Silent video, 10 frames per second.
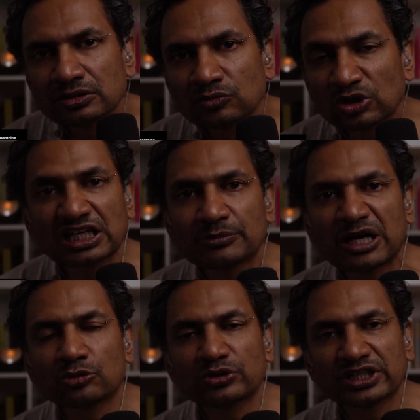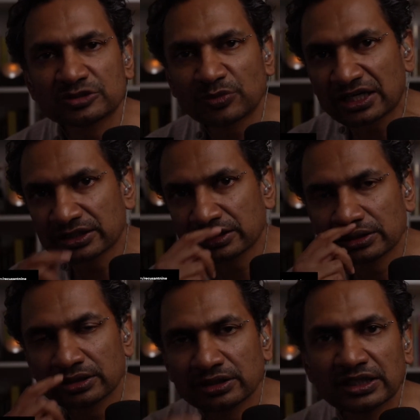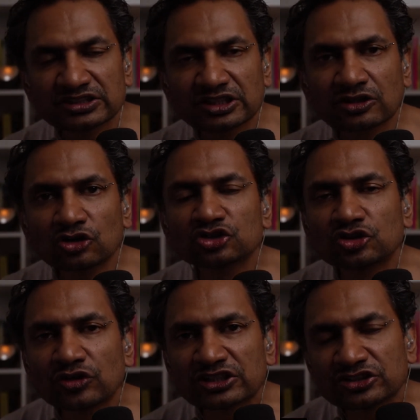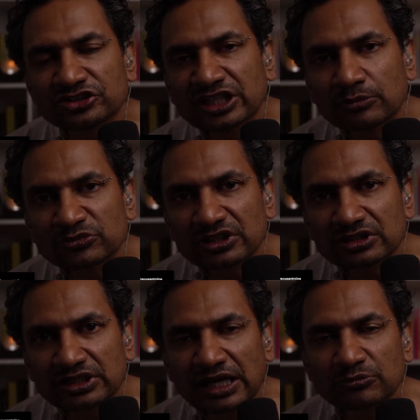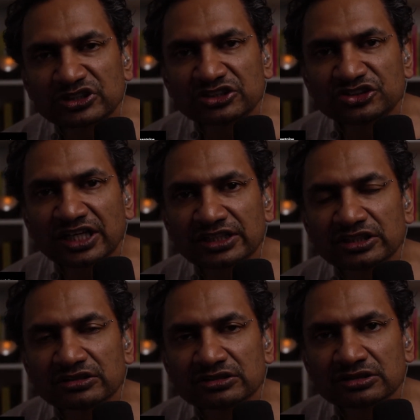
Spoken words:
What I'm outraged by is the concentration camps in China.